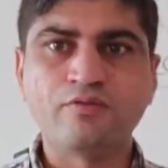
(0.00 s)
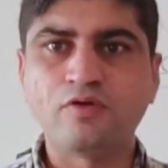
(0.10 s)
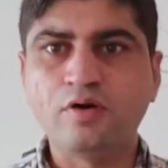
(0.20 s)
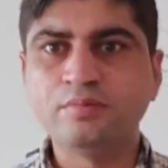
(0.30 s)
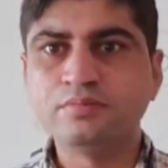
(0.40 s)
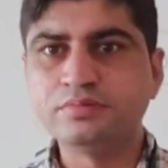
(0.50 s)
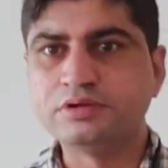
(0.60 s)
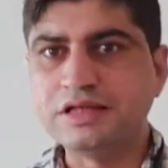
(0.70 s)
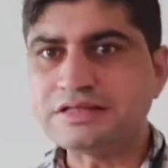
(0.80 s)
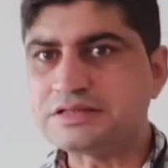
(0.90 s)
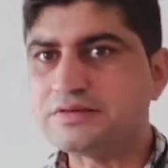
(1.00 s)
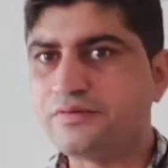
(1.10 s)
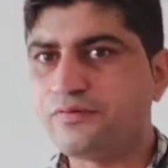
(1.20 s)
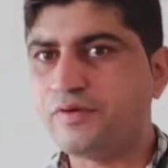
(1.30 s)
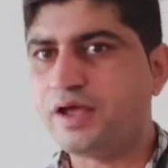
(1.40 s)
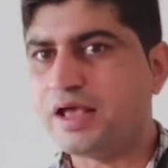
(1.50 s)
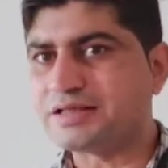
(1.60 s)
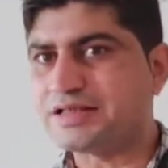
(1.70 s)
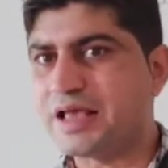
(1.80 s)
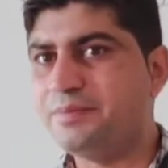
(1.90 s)
From this
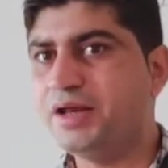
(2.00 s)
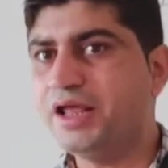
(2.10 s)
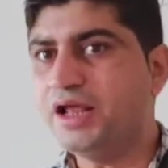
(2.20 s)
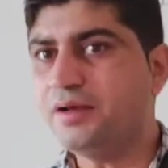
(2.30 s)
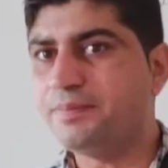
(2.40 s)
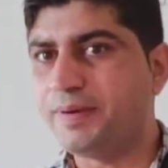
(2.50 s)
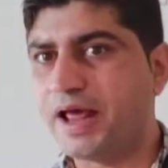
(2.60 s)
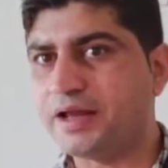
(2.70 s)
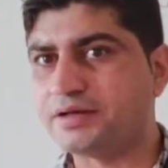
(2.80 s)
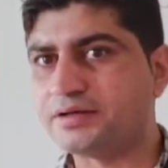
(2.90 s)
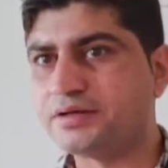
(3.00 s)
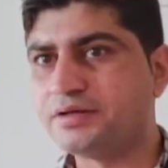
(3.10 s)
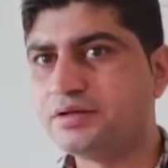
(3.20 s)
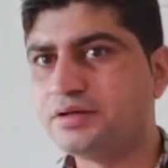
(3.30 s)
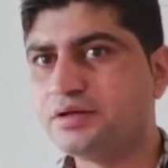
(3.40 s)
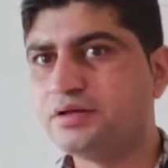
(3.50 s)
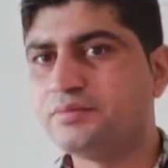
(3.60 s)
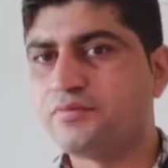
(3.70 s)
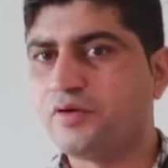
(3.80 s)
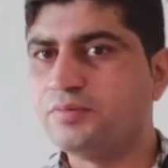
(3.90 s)
assembly plant,
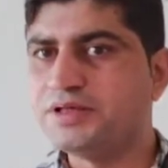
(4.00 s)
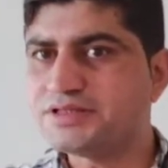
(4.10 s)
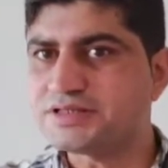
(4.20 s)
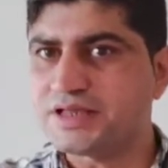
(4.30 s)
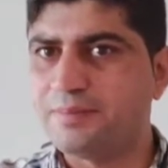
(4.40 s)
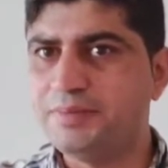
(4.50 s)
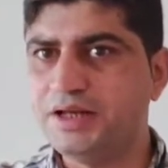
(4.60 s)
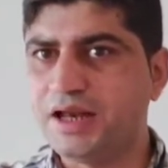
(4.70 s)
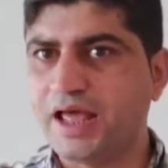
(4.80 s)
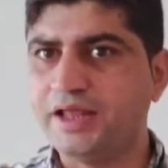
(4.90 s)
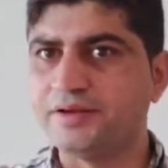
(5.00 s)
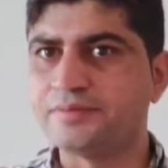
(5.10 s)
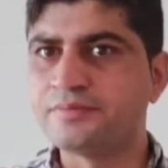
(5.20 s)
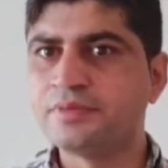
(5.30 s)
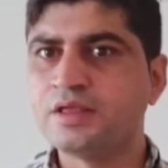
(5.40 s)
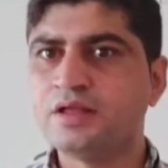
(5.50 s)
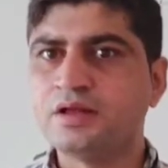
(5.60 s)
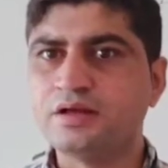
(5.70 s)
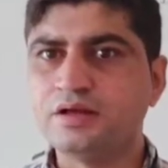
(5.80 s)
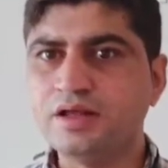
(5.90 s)
from this assembly line,
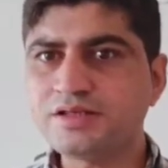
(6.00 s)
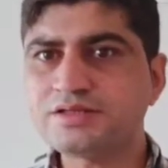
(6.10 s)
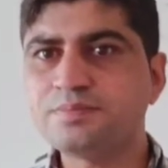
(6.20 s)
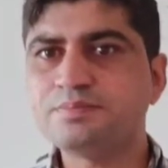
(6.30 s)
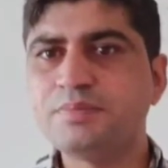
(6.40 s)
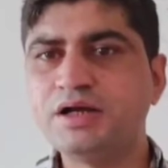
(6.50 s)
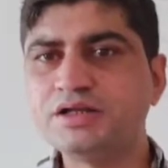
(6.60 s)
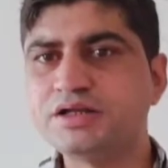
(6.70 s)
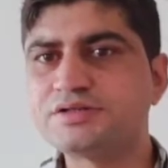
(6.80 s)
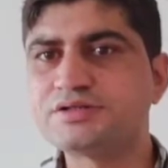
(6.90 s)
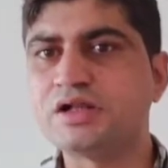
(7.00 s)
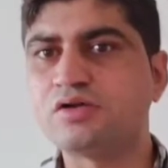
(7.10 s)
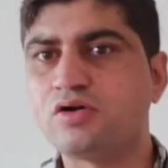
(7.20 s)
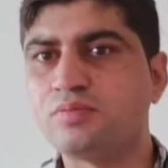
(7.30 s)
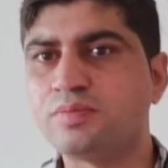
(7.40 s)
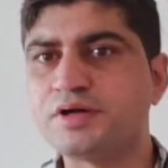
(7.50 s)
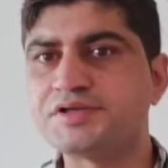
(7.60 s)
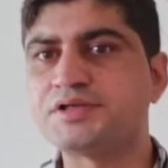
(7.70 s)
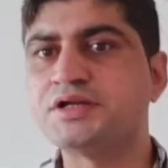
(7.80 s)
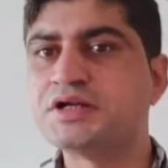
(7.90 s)
this multinational
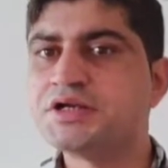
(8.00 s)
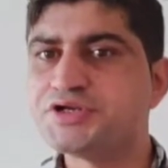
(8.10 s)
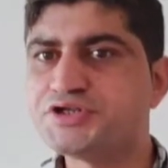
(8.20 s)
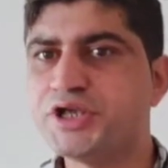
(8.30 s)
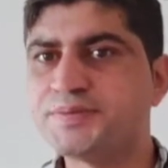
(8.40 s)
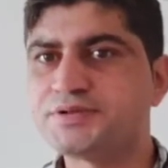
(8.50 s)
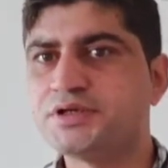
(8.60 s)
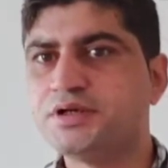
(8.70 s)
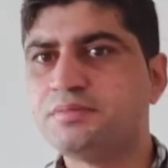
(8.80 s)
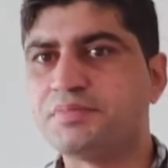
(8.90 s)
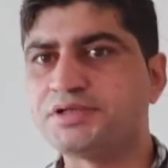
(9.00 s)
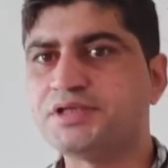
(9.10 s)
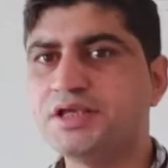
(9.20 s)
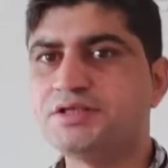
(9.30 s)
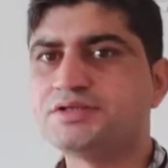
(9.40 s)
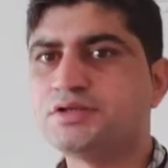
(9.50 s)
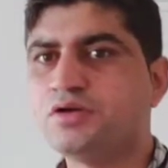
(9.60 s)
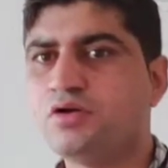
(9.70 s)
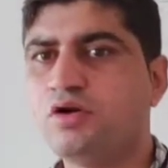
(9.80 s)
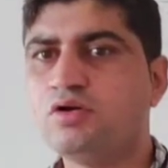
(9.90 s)
corporation ships machines
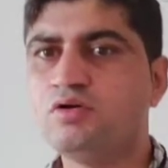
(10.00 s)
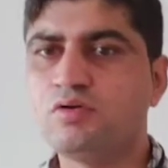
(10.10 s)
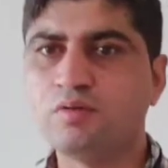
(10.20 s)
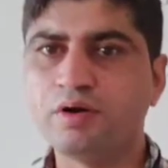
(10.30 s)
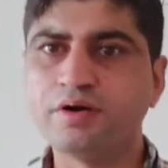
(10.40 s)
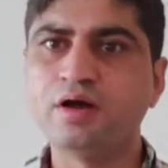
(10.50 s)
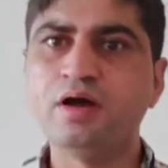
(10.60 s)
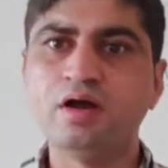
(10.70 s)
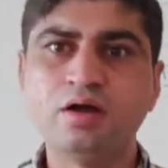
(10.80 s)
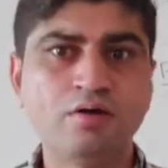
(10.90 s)
all over the